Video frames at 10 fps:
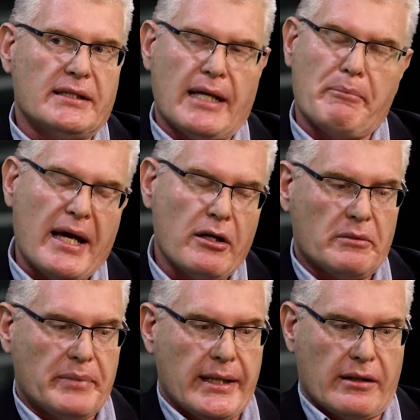They may
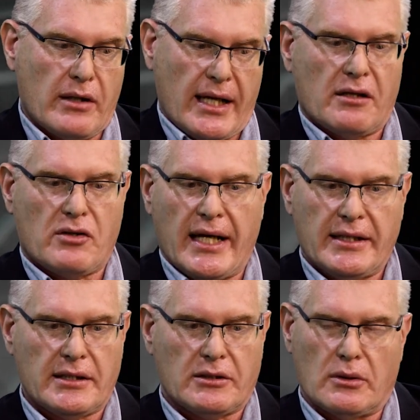not be credit
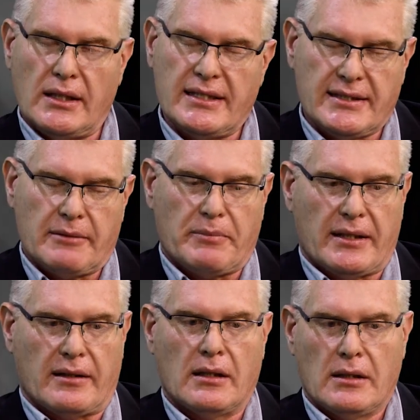rated or listed, but
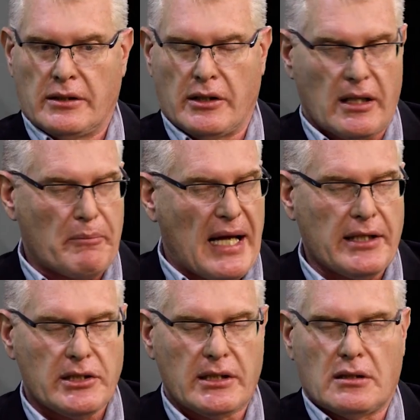the
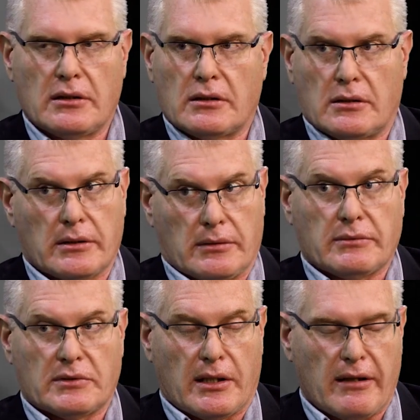balance sheets look
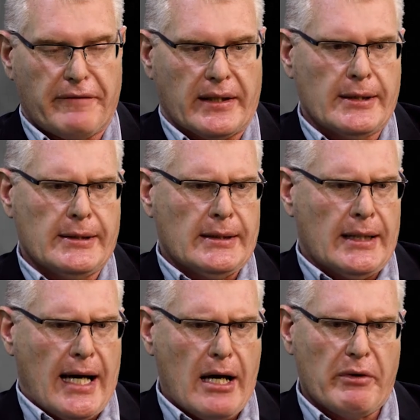terrific.
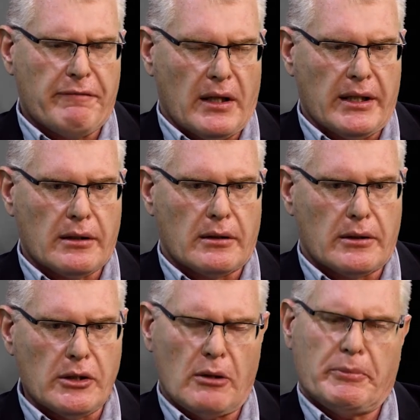We're finding
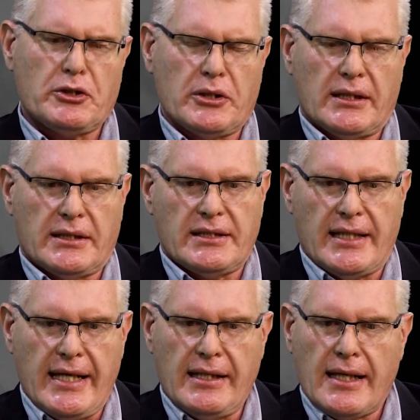good opportunities
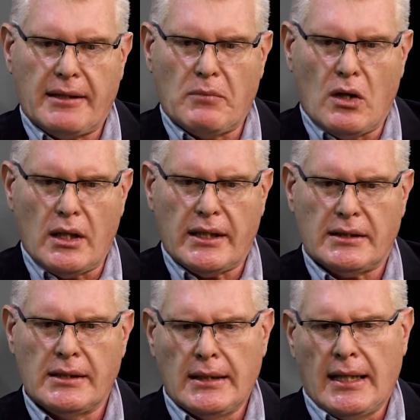in that
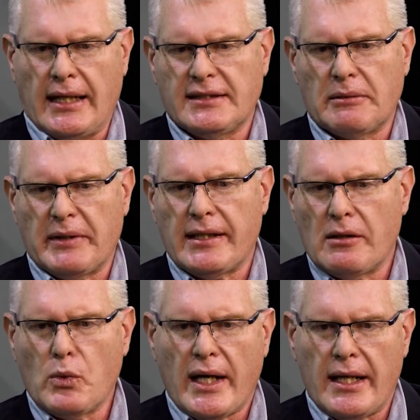market, and it's typically the
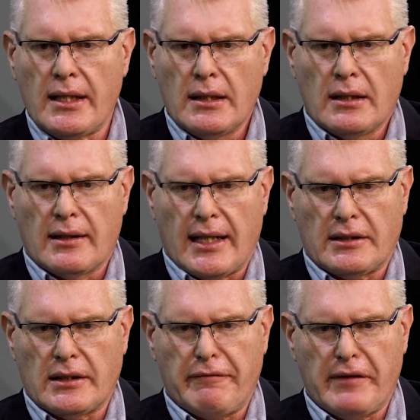way
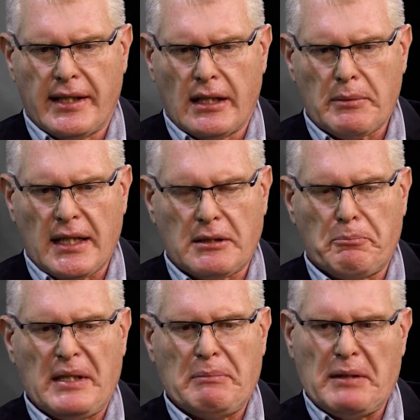that, if you think about the
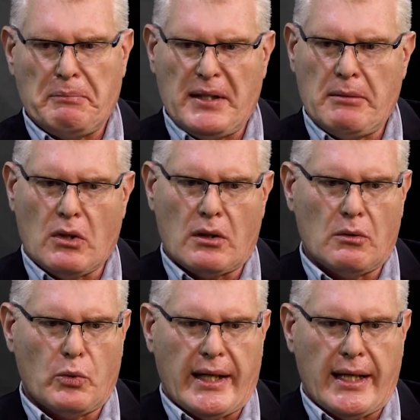PPP model,
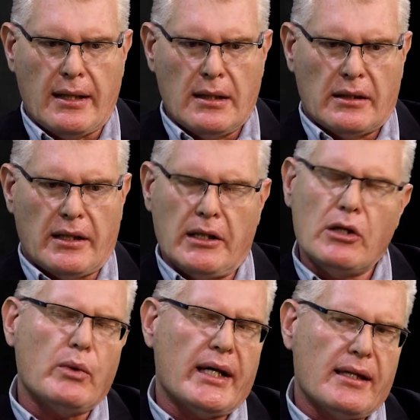where the
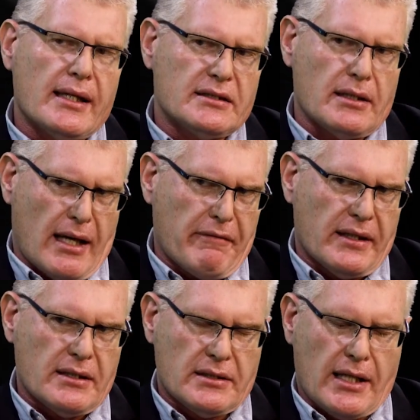new way that South
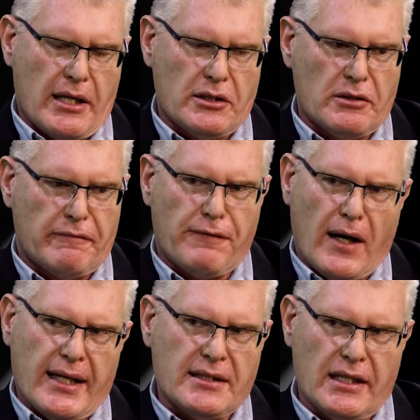Africa is going to
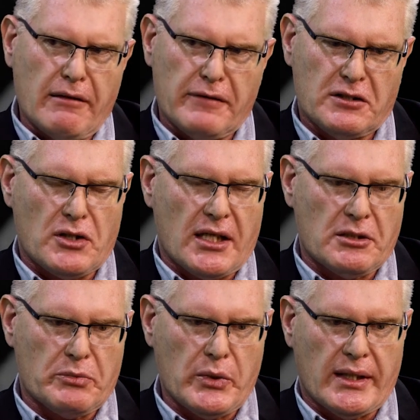finance infrastructure
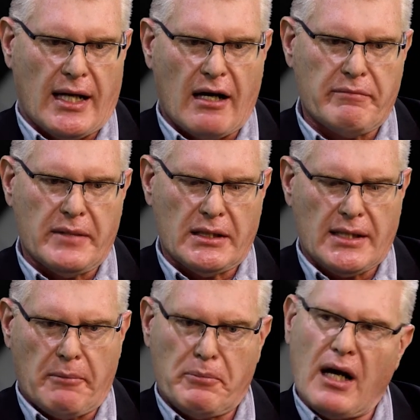between government
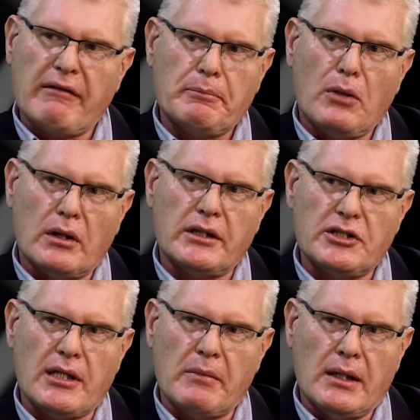and private
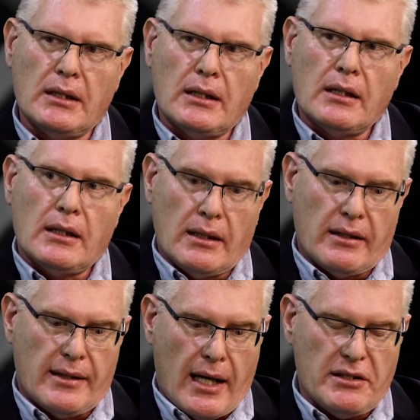partnership,
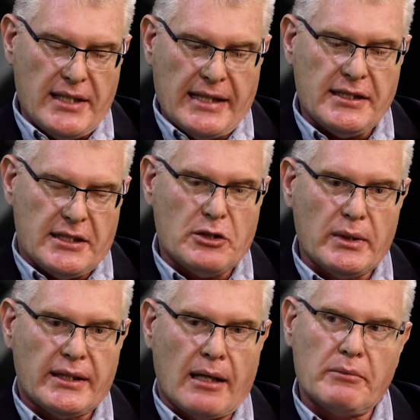those entities will
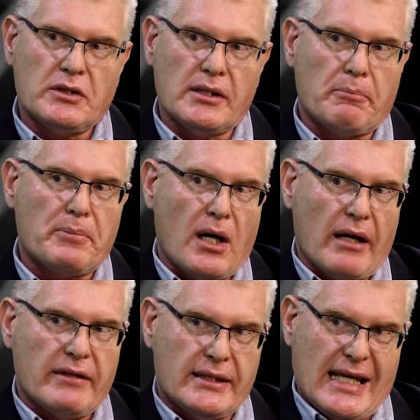come to the
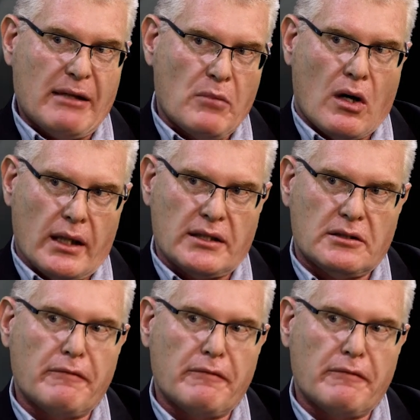private debt markets to